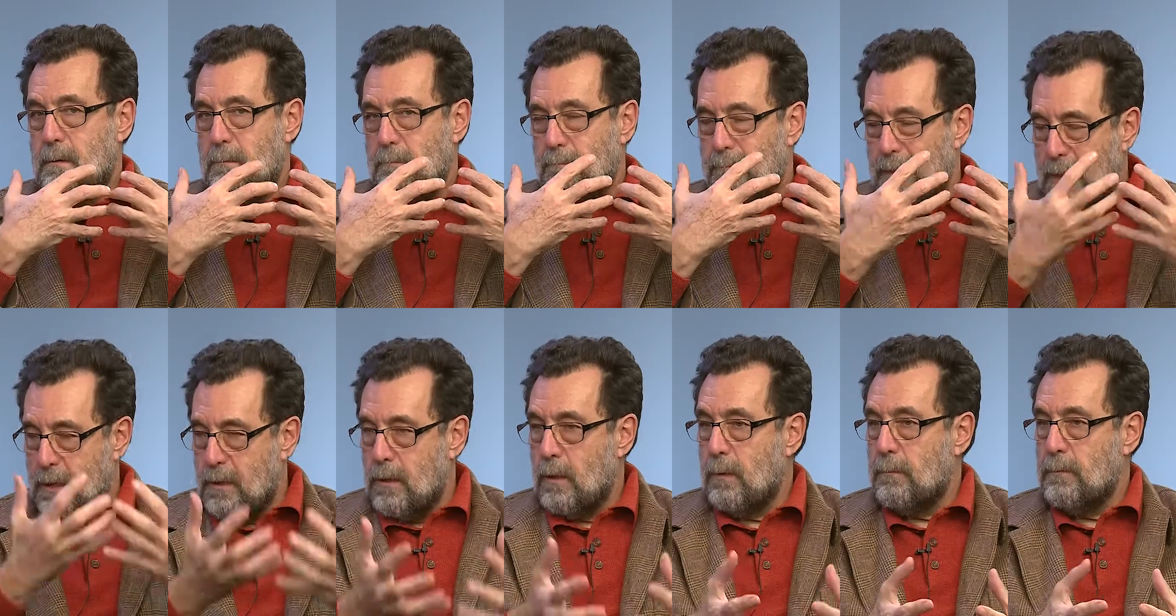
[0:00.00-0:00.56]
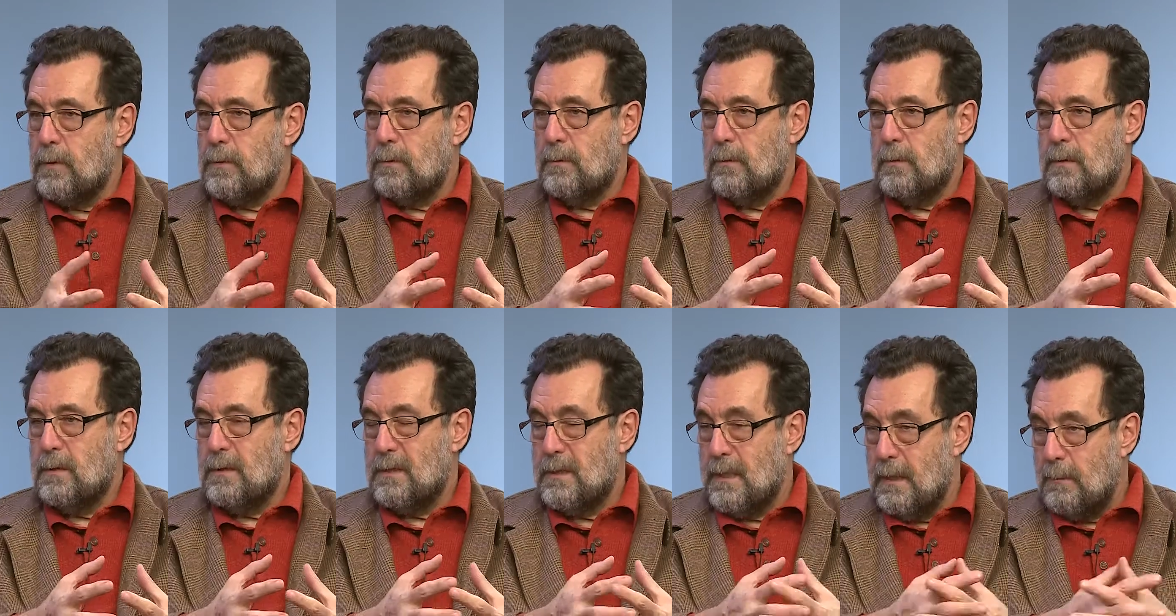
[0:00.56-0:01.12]
becomes
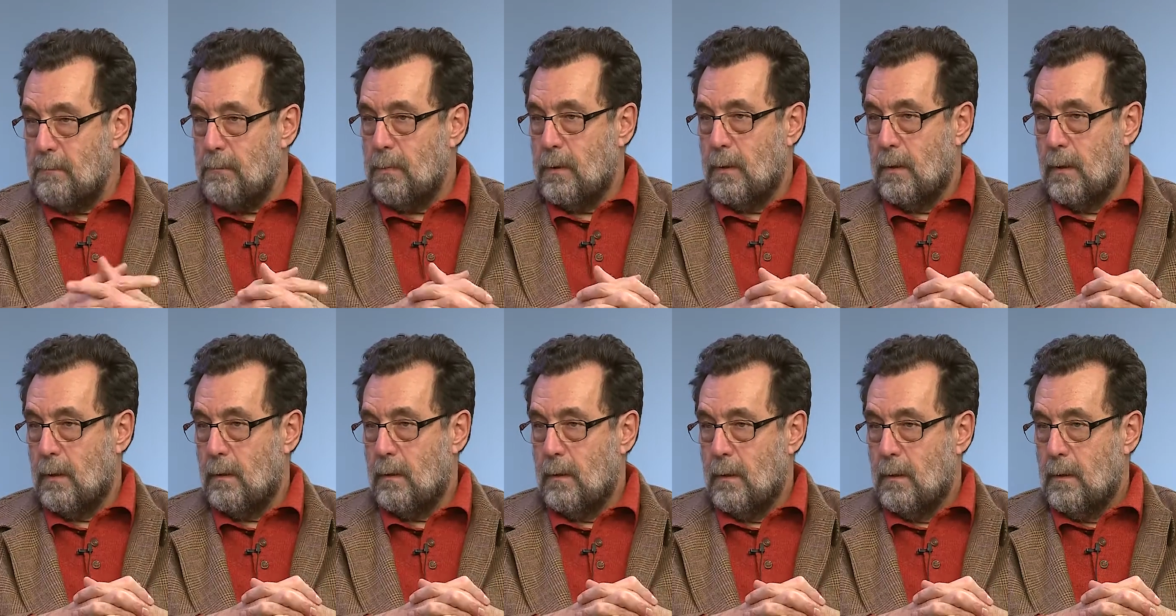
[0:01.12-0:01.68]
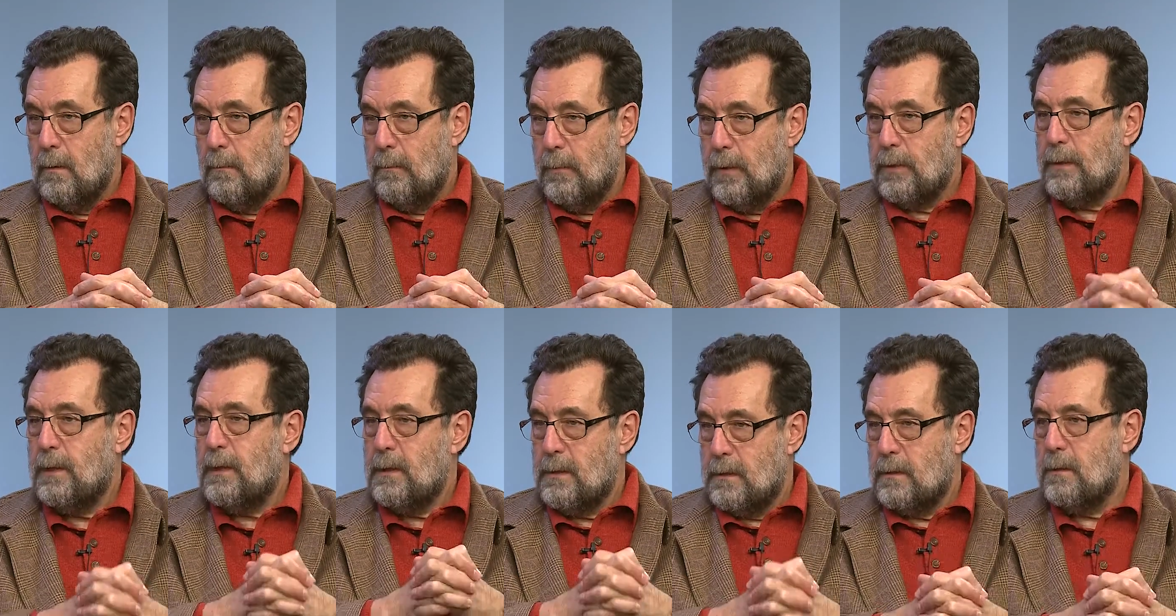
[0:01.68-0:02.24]
simpler,
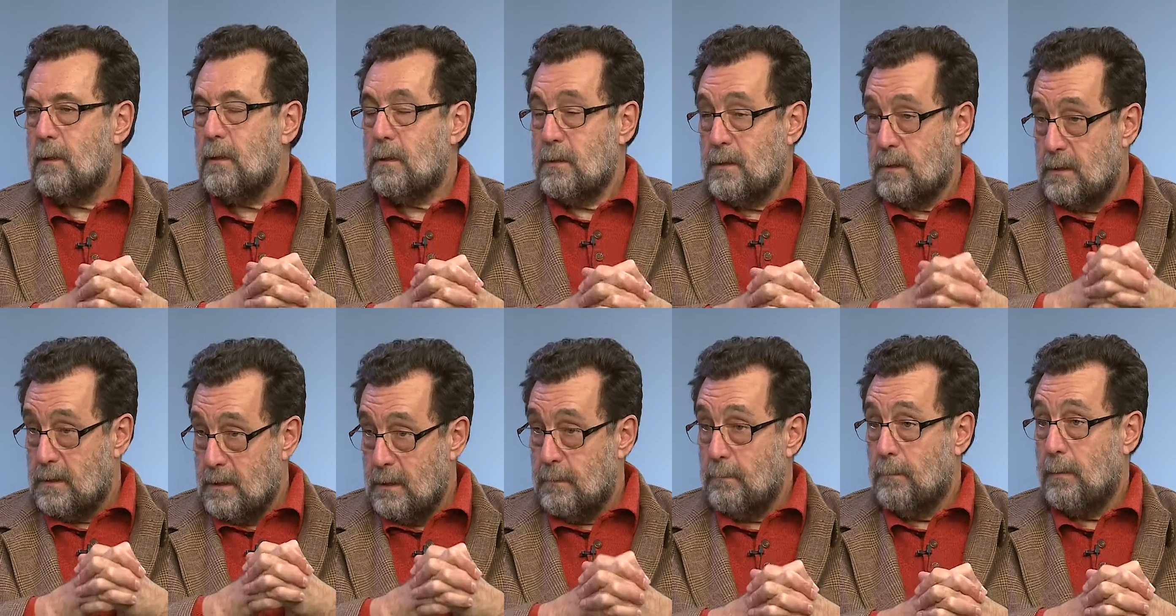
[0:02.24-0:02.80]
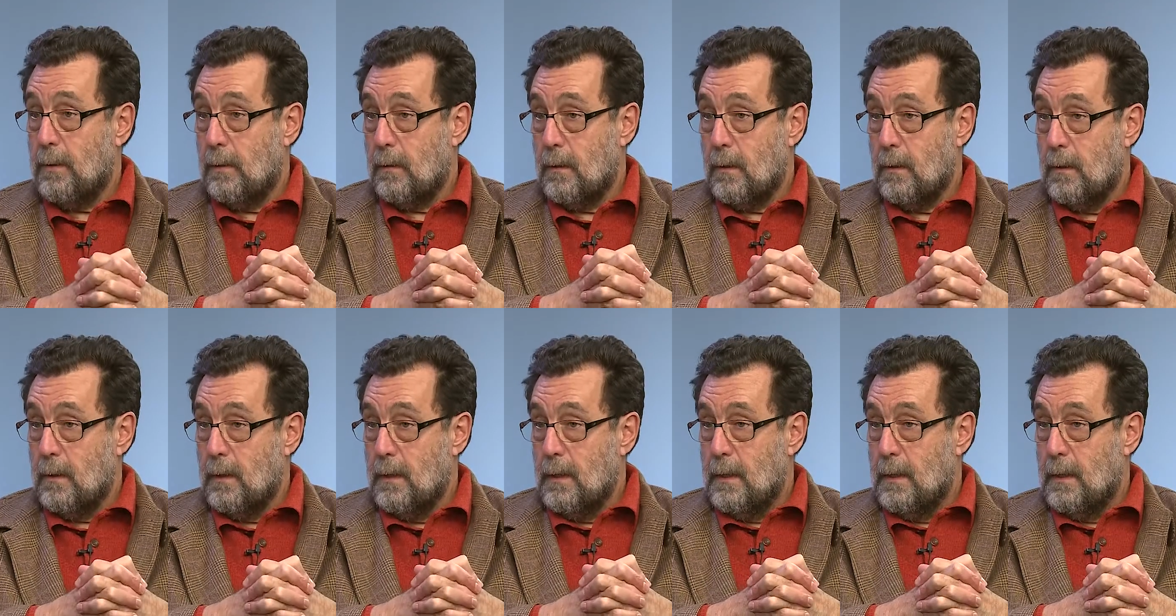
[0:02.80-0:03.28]
but it's not simple.